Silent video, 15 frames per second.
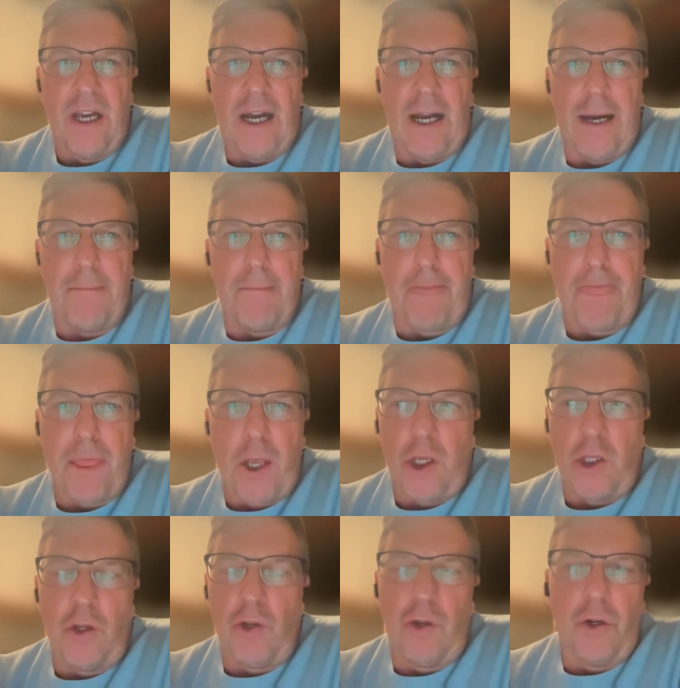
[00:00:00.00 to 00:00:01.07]

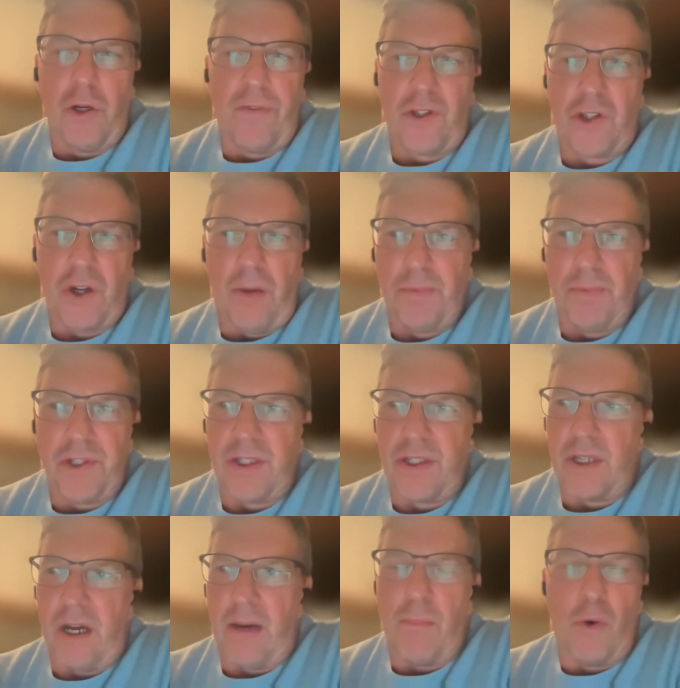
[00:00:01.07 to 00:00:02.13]
You could have
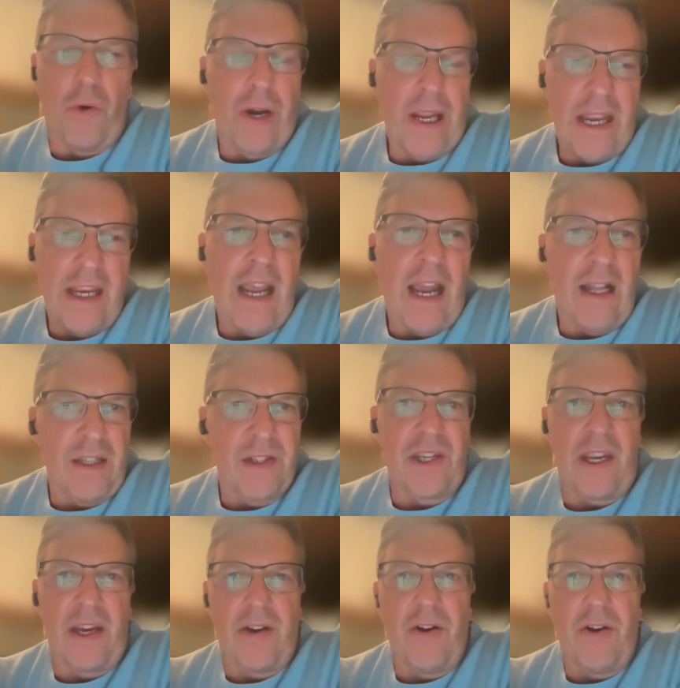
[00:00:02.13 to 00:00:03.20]
adopted a more
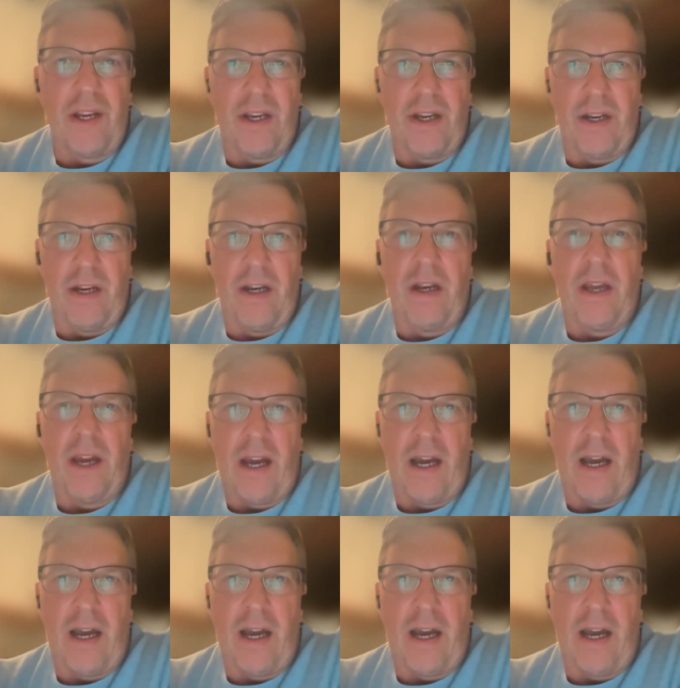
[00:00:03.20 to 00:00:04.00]
egalitarian